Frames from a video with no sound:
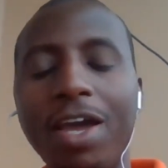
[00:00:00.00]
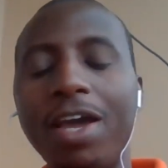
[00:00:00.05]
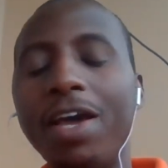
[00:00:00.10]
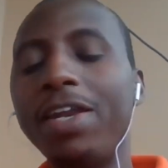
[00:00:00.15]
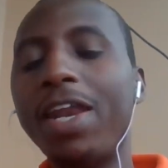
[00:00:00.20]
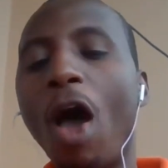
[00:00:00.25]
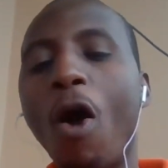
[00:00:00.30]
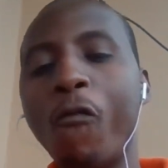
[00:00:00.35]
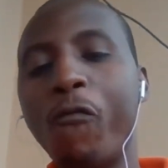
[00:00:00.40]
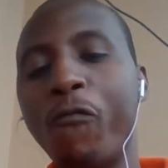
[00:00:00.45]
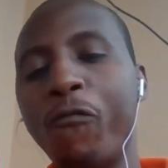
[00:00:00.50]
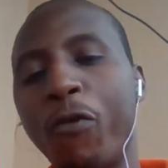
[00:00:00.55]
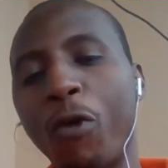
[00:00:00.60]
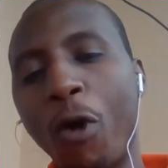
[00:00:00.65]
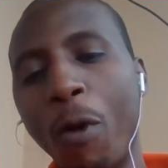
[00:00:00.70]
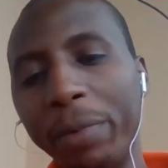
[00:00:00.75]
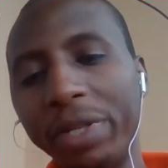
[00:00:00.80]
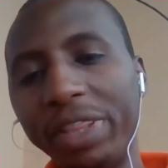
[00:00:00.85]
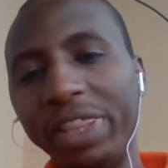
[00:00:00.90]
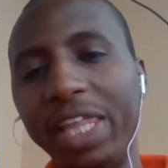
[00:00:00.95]
Now,
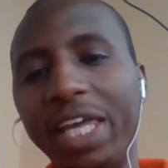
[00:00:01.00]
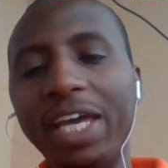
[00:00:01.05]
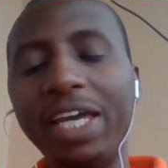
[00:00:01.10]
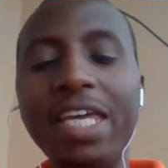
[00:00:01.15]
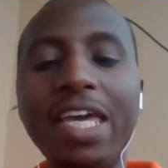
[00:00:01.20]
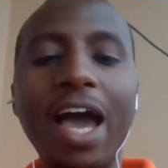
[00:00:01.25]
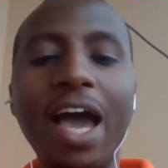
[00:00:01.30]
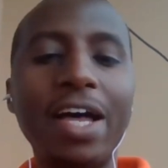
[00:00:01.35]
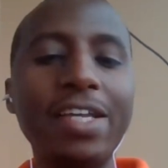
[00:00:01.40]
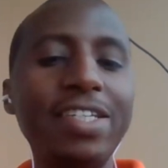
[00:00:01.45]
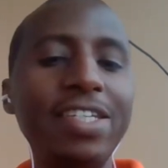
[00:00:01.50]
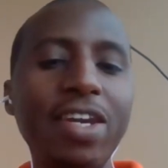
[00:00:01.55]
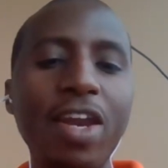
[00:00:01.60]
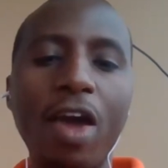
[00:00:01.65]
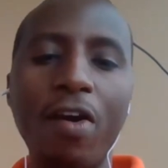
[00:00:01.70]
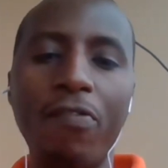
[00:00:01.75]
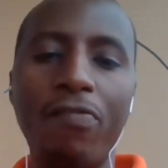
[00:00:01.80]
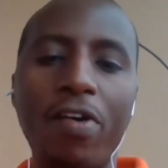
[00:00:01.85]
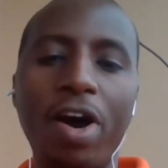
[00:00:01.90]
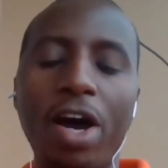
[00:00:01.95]
from then he has
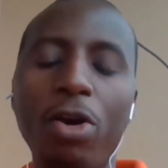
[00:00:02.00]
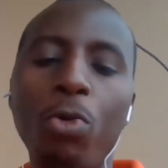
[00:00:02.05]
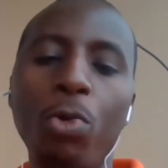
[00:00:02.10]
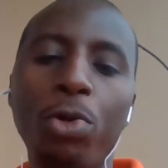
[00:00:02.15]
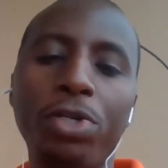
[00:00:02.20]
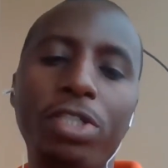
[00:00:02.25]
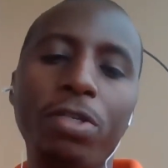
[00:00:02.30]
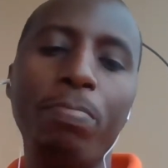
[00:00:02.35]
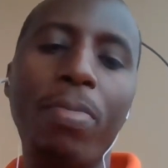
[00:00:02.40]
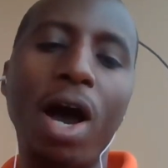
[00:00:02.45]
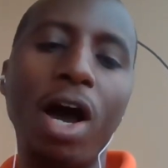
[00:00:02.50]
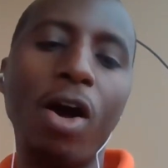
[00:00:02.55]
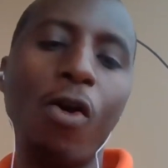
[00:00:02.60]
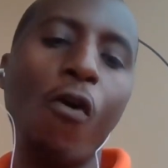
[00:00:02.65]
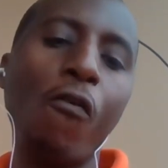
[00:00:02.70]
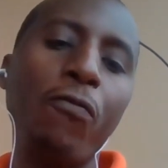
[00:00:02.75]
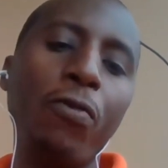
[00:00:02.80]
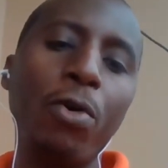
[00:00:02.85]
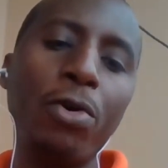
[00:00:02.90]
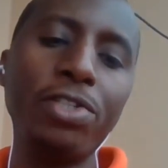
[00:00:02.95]
never looked back.
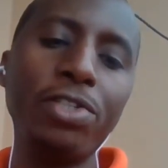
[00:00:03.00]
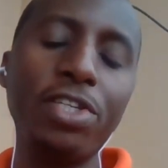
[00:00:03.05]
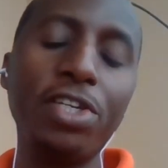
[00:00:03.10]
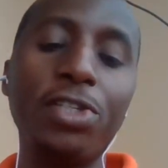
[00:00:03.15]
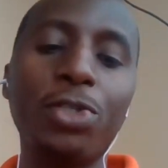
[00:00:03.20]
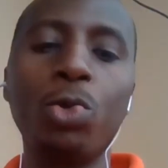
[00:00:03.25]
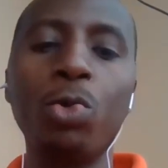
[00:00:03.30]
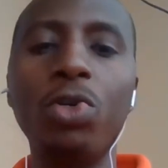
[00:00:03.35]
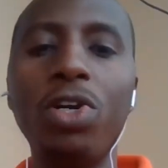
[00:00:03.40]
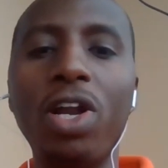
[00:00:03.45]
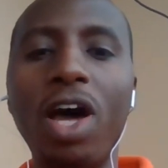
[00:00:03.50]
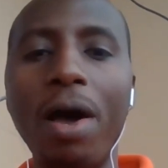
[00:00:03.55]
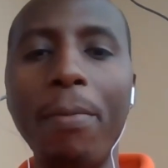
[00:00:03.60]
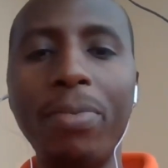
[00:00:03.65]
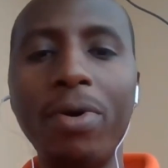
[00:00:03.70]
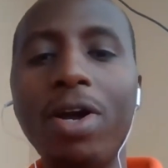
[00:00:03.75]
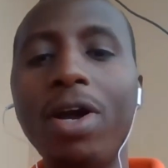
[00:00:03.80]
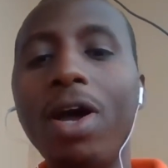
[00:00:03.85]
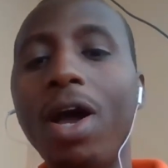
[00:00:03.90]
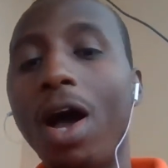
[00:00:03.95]
Of course, he stood up
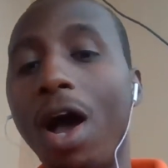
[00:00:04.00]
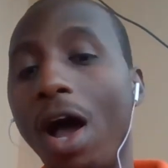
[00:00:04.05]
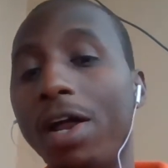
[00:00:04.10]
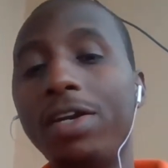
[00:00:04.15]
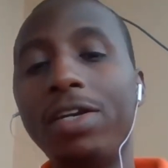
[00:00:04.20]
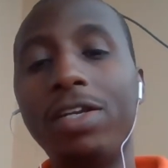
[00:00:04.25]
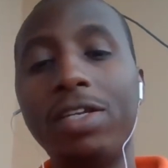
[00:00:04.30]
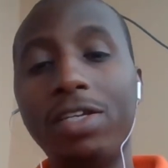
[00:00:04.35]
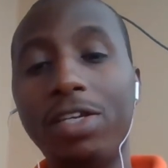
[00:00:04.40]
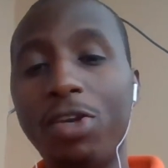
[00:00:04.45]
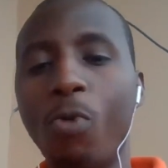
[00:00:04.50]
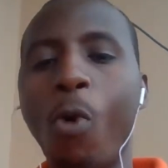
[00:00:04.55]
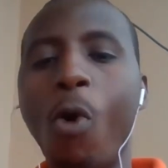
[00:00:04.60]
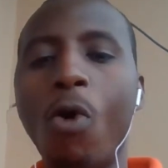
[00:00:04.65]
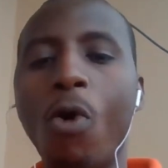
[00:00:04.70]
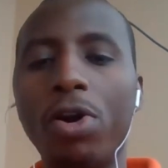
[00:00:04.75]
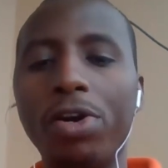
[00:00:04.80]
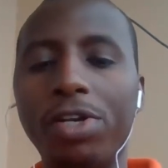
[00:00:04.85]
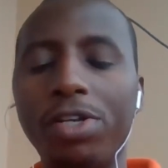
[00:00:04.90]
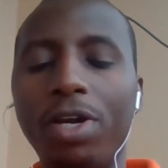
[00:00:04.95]
and he
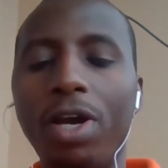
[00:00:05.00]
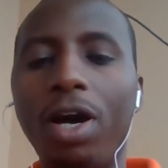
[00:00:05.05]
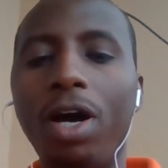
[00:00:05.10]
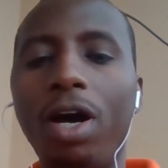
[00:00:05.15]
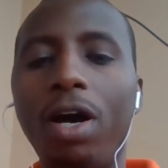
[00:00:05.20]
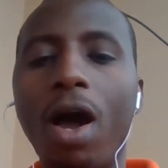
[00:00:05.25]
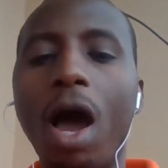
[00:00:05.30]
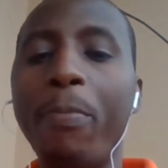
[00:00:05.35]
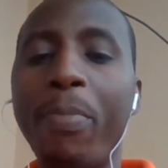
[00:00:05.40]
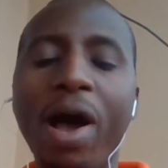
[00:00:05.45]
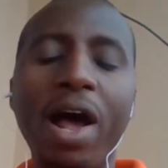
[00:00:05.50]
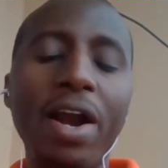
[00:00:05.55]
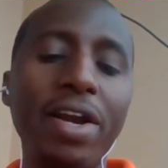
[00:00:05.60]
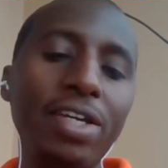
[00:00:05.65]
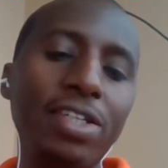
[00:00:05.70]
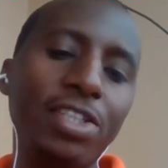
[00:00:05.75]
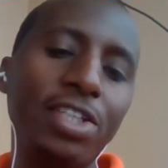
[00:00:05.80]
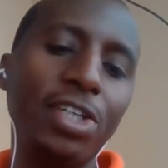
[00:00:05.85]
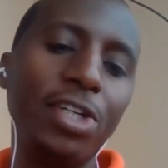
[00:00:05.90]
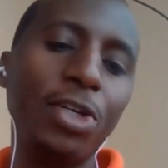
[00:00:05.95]
won.
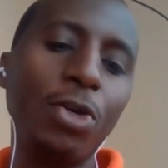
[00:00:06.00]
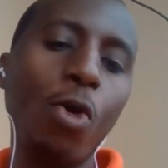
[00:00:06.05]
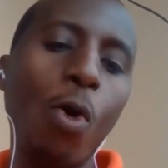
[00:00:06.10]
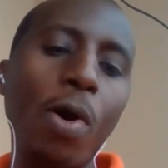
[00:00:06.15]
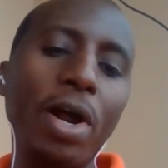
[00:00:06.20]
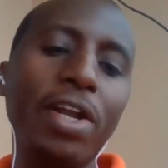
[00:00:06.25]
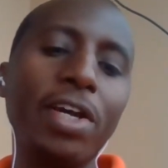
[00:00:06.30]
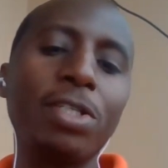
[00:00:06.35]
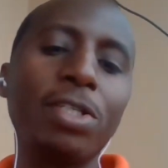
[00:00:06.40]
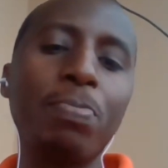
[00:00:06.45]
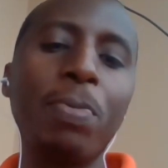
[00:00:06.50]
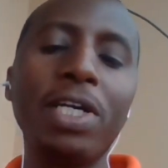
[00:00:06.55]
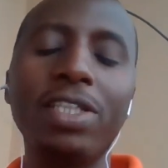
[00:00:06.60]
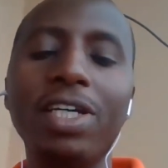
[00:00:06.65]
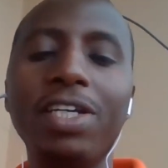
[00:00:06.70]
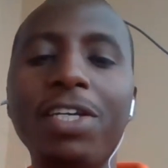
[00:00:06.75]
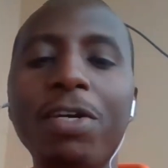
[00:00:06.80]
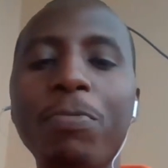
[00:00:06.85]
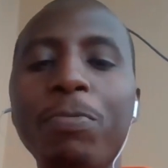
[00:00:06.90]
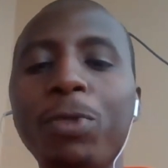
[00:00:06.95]
Apparently, no one
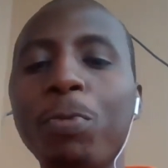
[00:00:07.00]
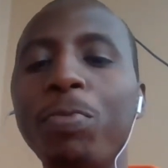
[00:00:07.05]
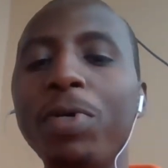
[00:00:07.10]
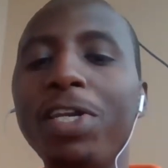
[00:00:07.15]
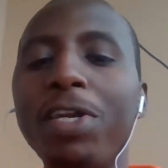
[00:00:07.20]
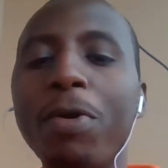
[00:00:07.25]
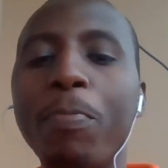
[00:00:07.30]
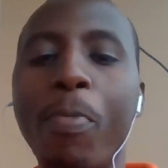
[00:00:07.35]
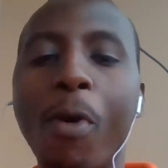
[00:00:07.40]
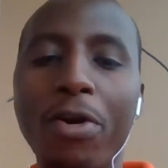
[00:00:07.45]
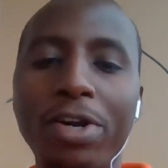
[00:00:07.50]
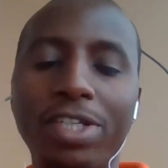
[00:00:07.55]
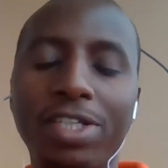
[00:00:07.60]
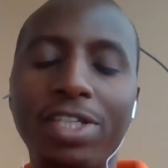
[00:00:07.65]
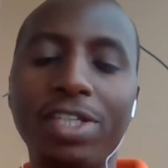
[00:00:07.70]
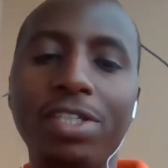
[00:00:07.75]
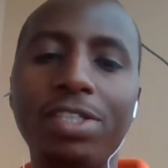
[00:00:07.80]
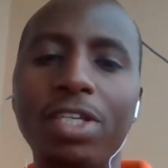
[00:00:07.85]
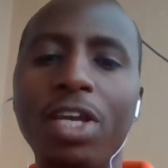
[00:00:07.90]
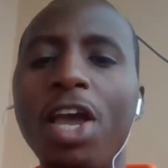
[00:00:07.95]
expected him to be in
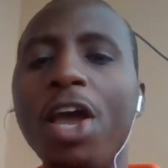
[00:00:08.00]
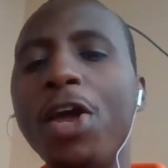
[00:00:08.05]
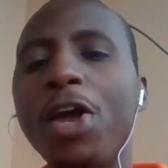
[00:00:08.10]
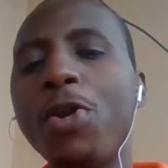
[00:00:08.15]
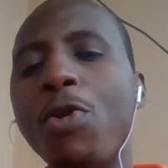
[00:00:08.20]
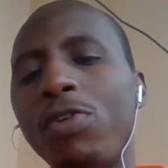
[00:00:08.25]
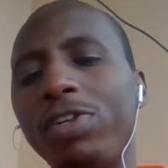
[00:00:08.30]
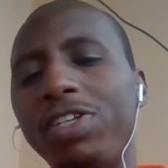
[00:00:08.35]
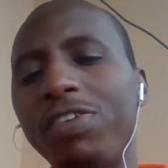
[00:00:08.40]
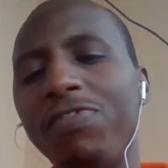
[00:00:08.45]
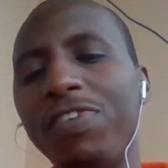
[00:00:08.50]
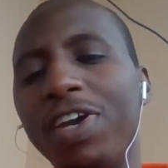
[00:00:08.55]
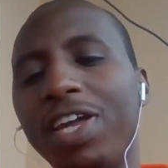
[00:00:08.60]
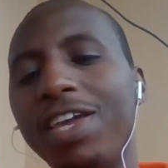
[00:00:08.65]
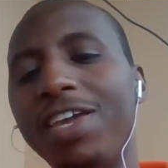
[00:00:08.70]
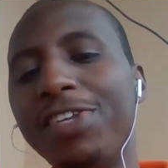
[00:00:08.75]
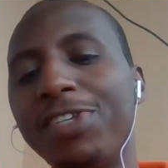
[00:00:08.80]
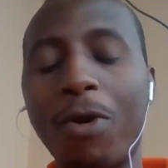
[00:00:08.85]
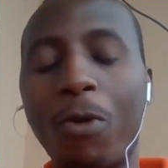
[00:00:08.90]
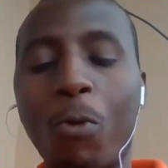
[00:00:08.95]
politics, not even
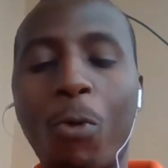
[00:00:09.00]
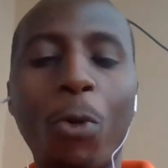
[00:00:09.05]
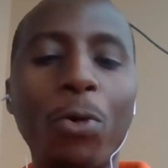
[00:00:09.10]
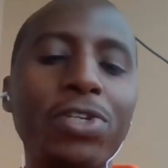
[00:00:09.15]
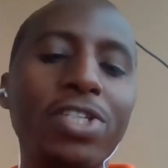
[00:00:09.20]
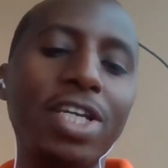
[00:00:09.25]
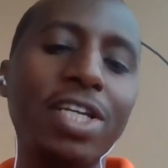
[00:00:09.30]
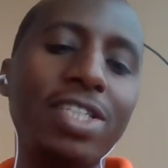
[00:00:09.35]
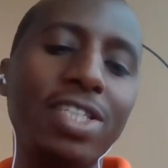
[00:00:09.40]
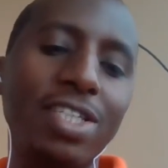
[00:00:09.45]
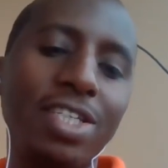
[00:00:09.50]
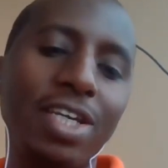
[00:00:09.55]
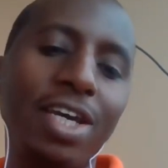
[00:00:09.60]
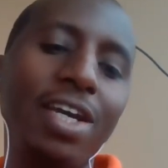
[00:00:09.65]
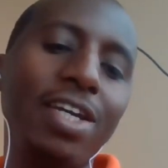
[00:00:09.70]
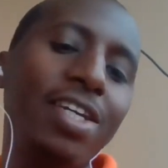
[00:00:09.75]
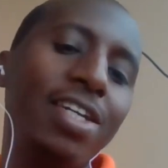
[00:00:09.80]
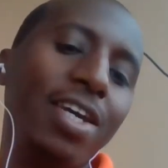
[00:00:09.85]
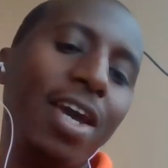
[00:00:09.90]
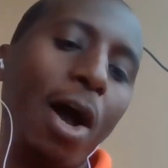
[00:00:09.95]
his closest,
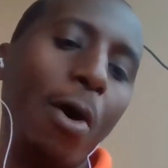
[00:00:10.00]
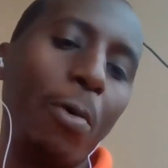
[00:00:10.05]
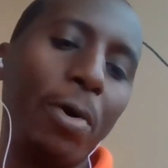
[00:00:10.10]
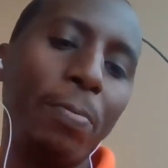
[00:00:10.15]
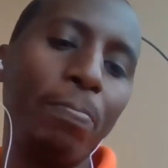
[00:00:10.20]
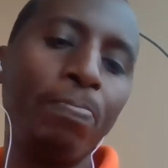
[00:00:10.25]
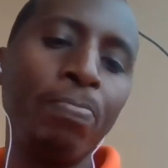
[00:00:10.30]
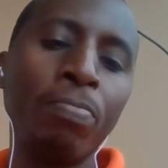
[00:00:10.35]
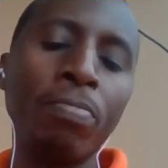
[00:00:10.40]
Eddie Yawe.